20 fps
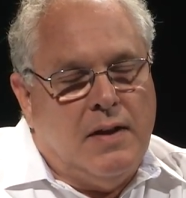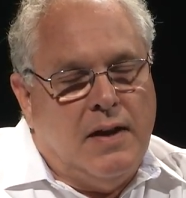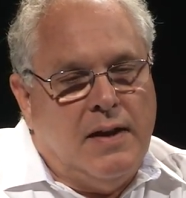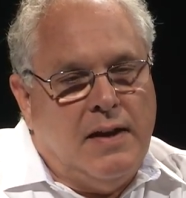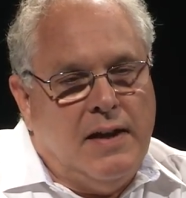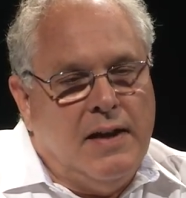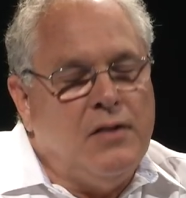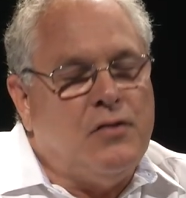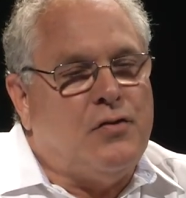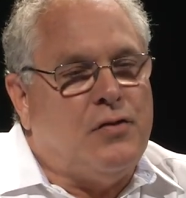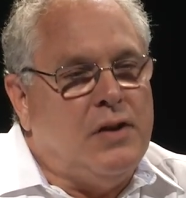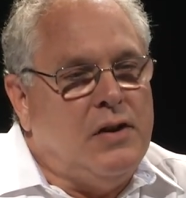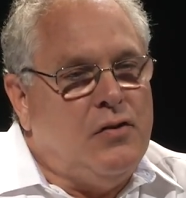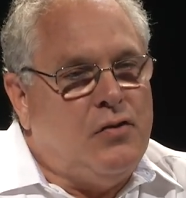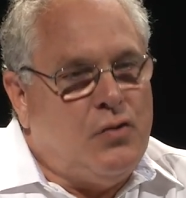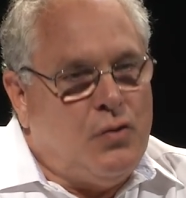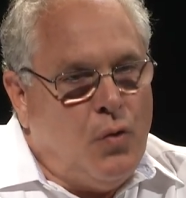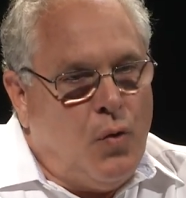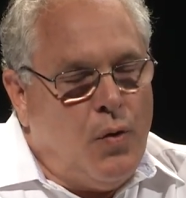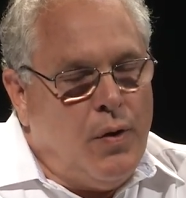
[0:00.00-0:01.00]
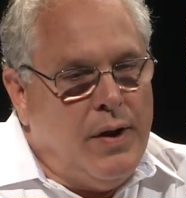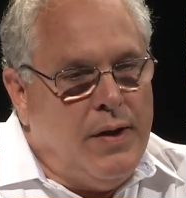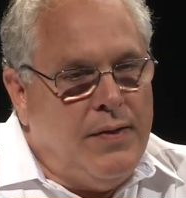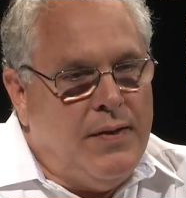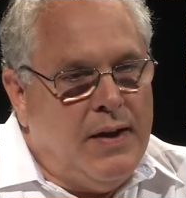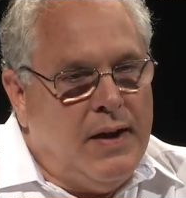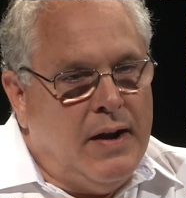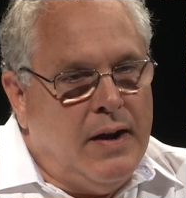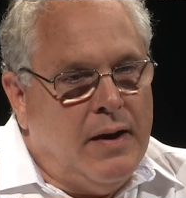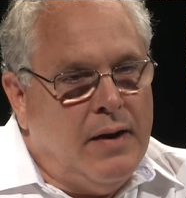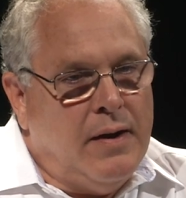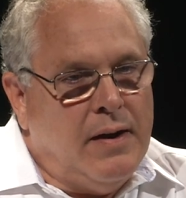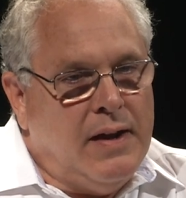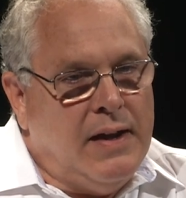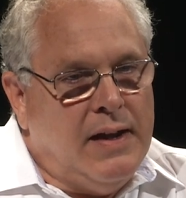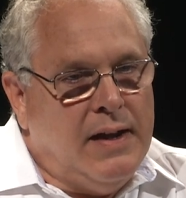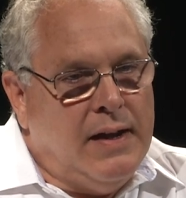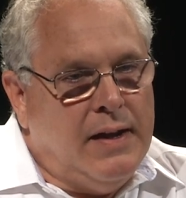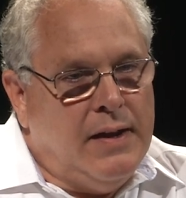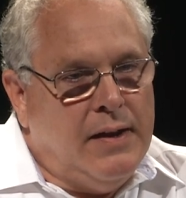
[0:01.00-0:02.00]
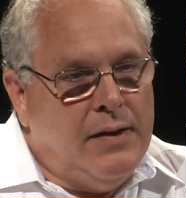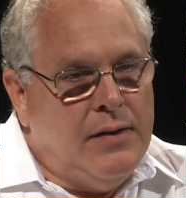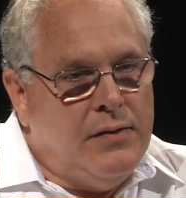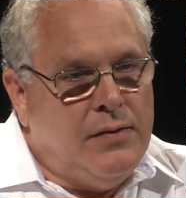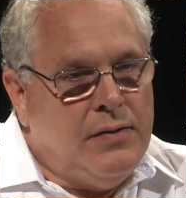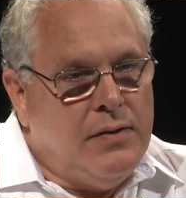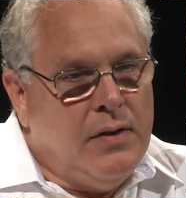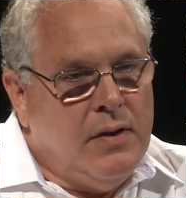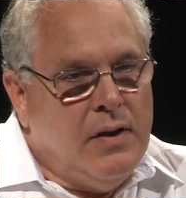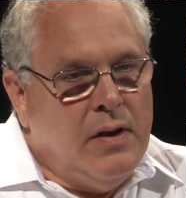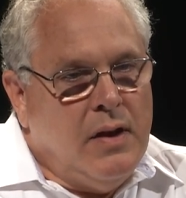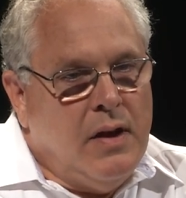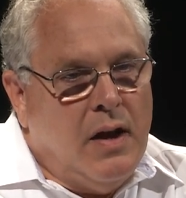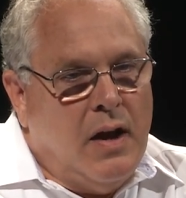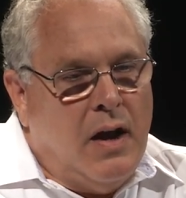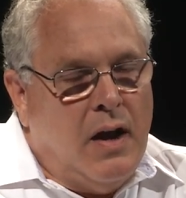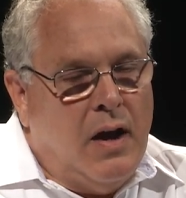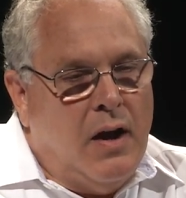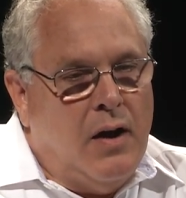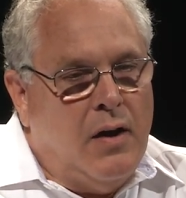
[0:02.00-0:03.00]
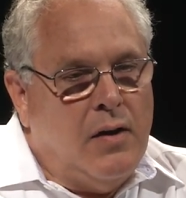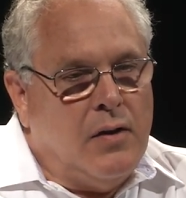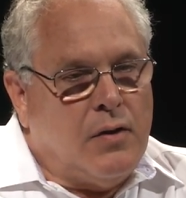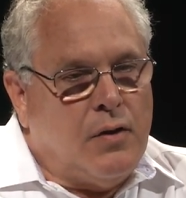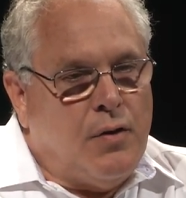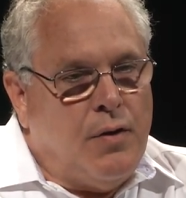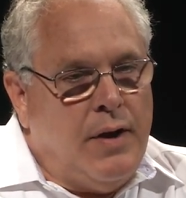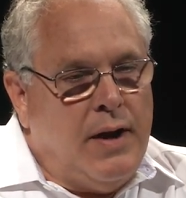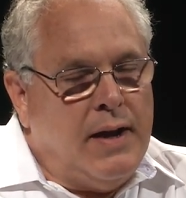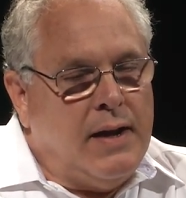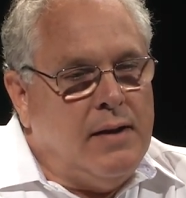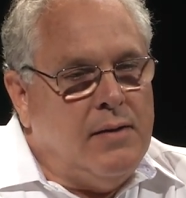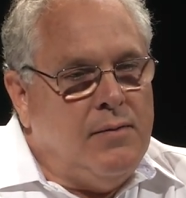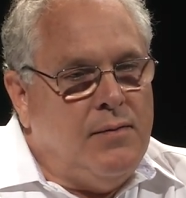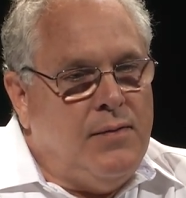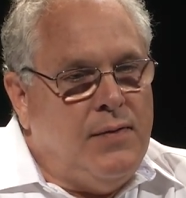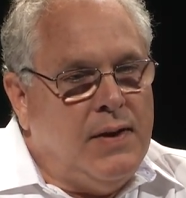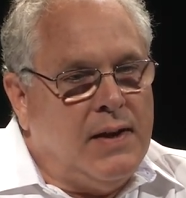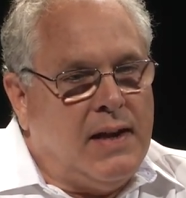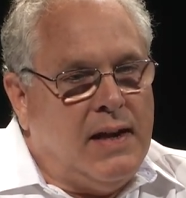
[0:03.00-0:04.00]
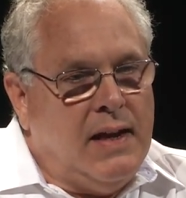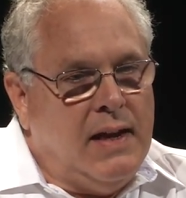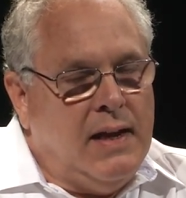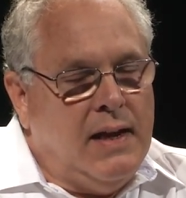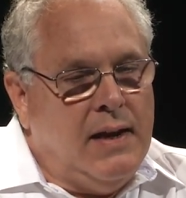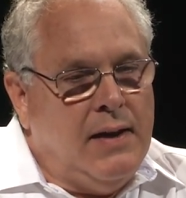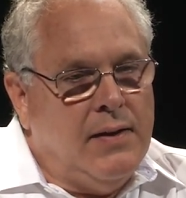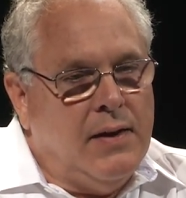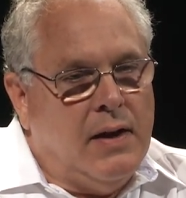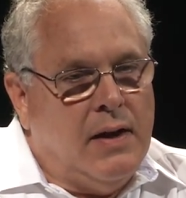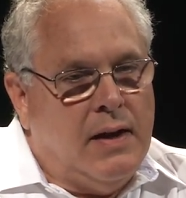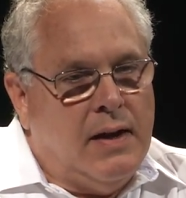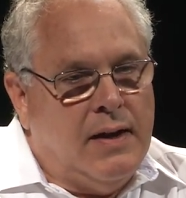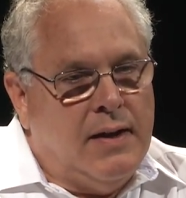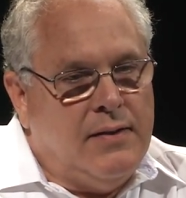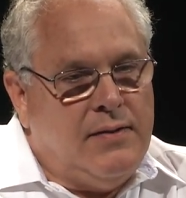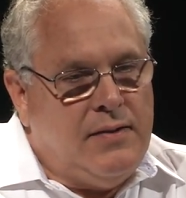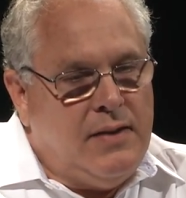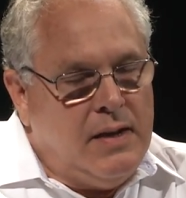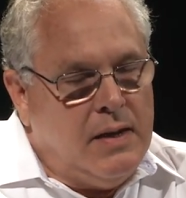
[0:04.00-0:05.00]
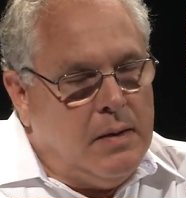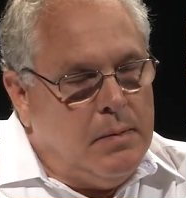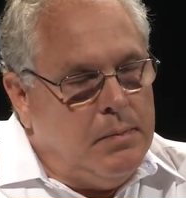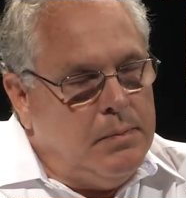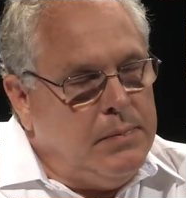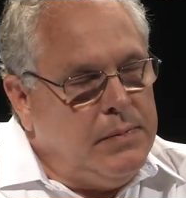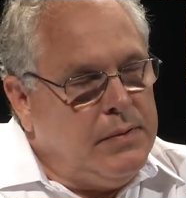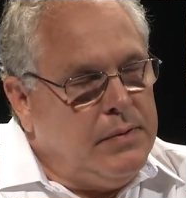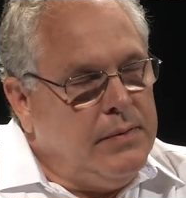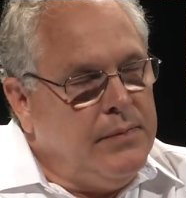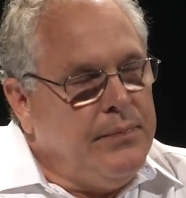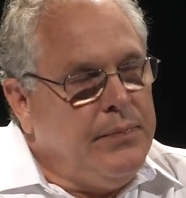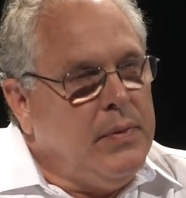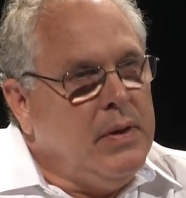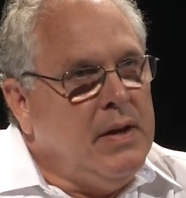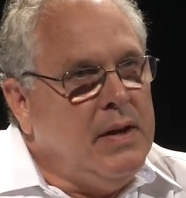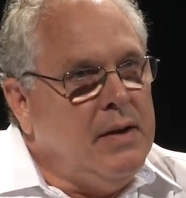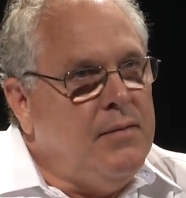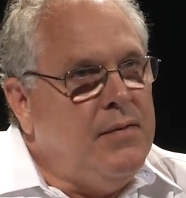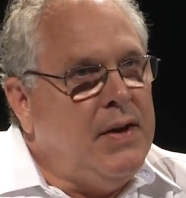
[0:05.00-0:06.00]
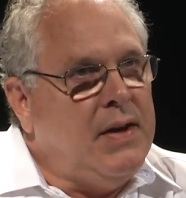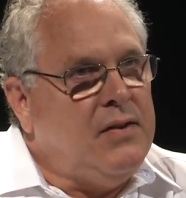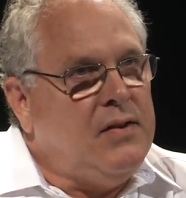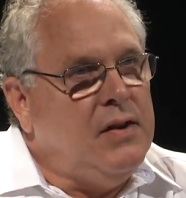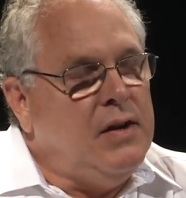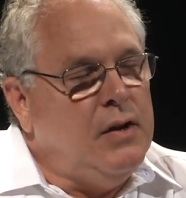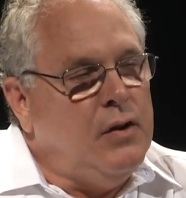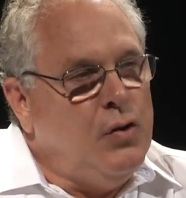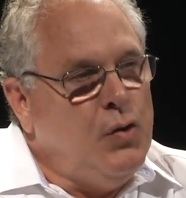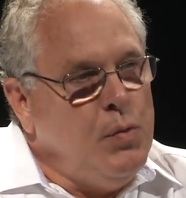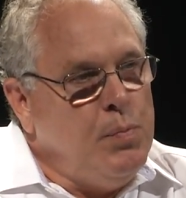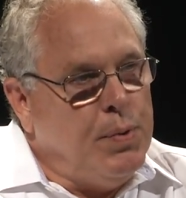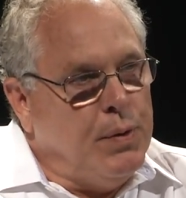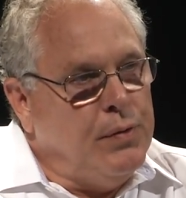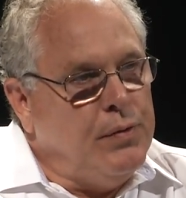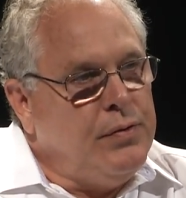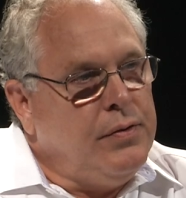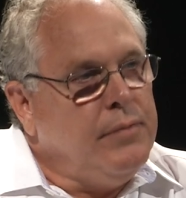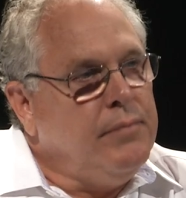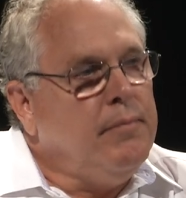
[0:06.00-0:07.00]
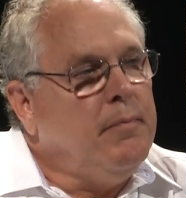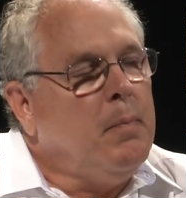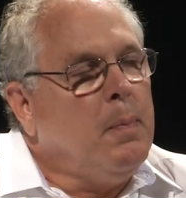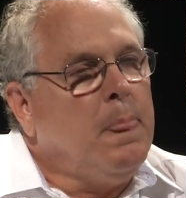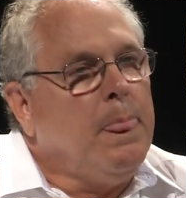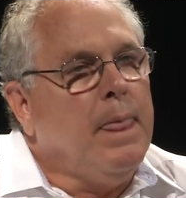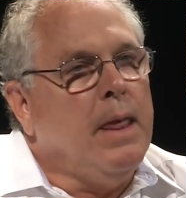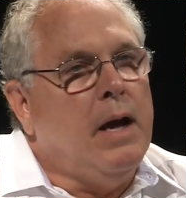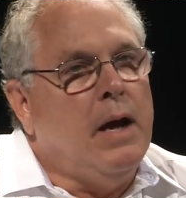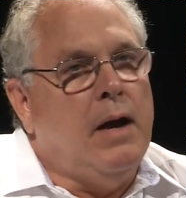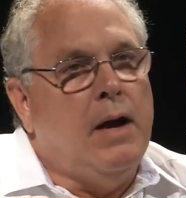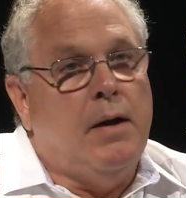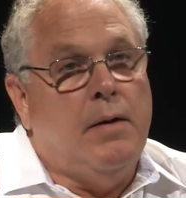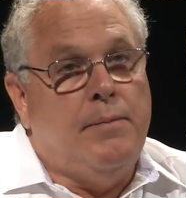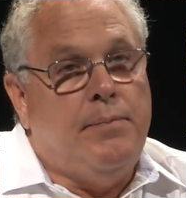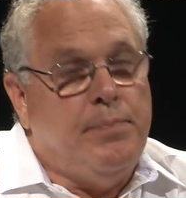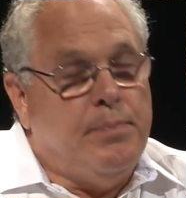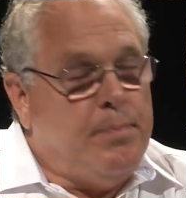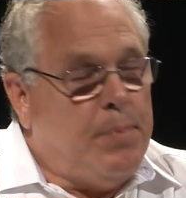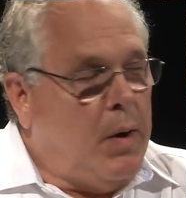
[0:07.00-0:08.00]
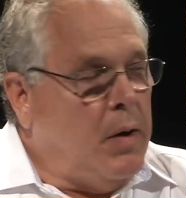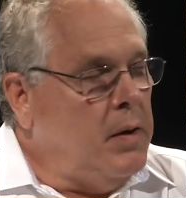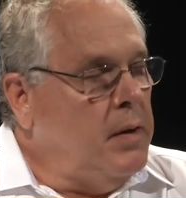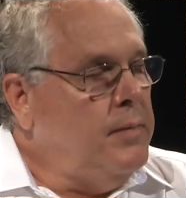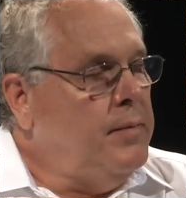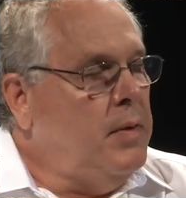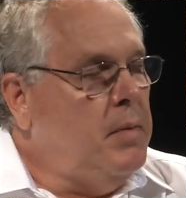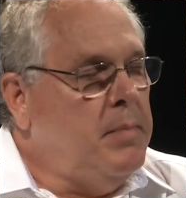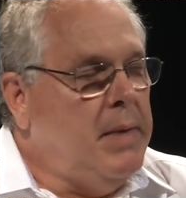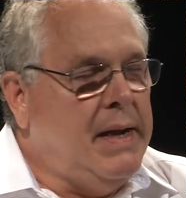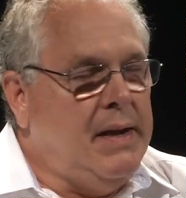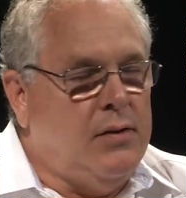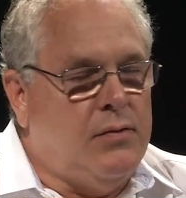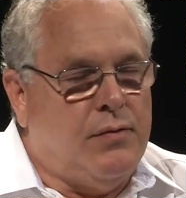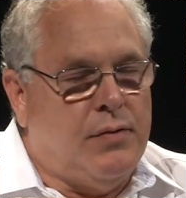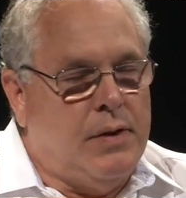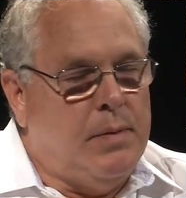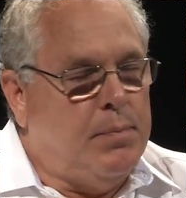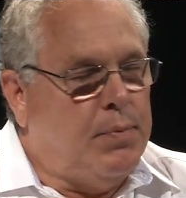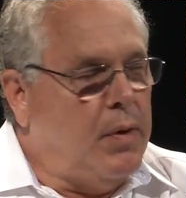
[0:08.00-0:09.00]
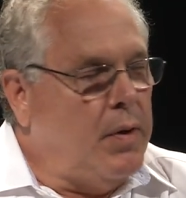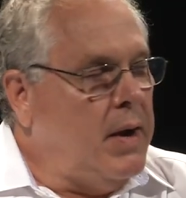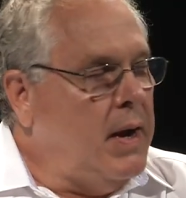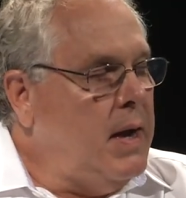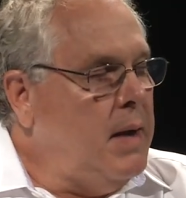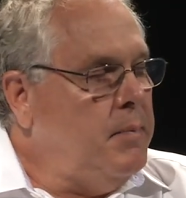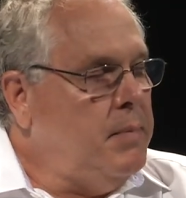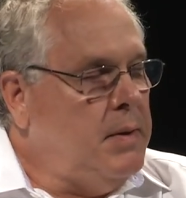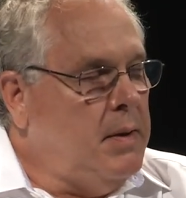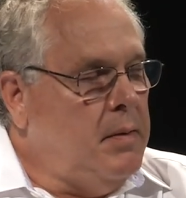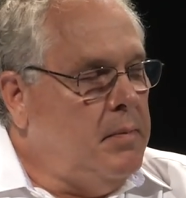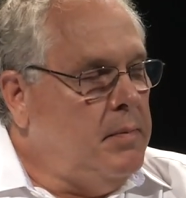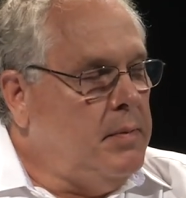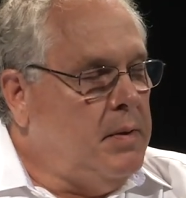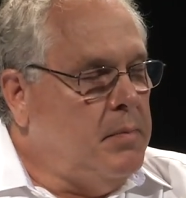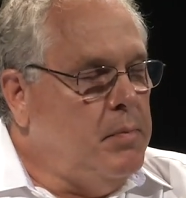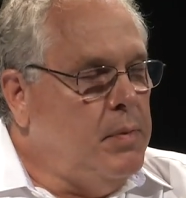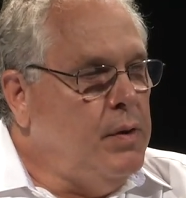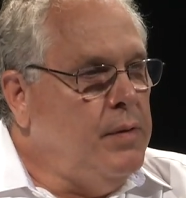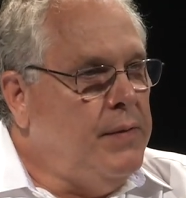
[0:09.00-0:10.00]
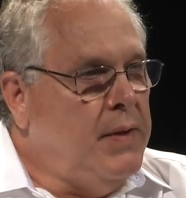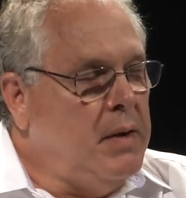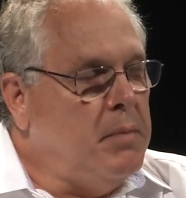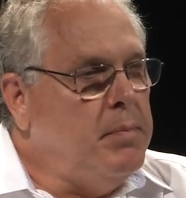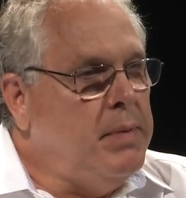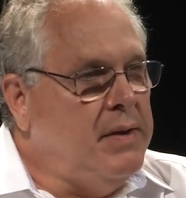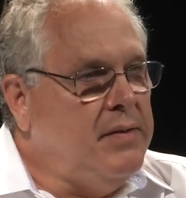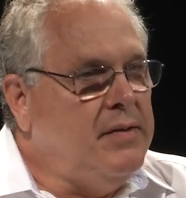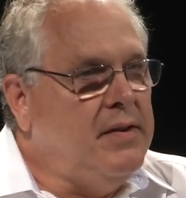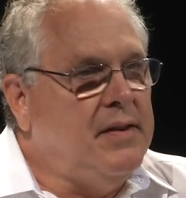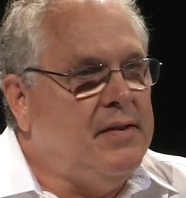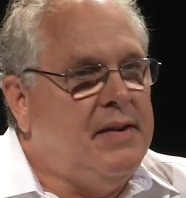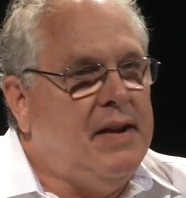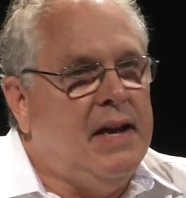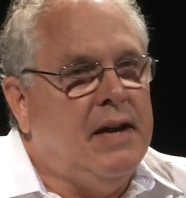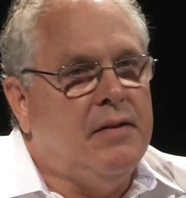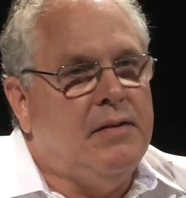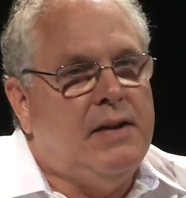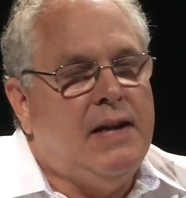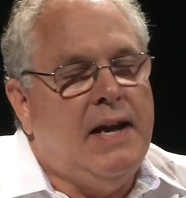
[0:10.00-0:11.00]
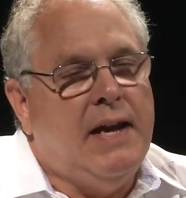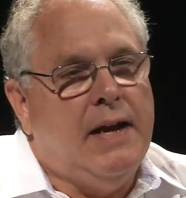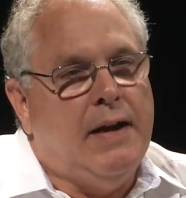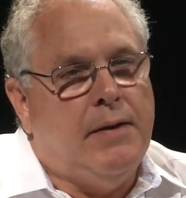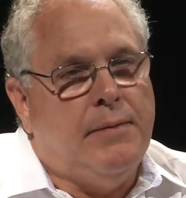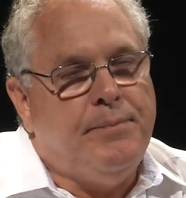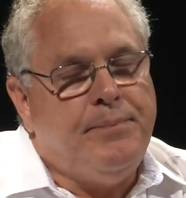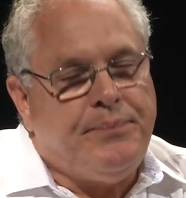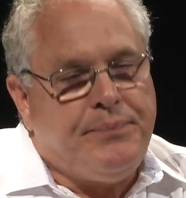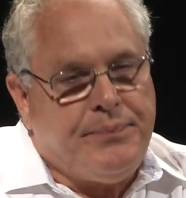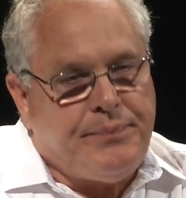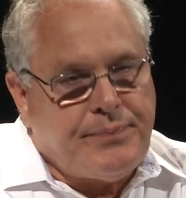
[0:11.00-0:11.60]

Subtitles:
interesting story there is Craig and Vicki Sims invested in Hooper's, part of a Main Street program to move their business downtown.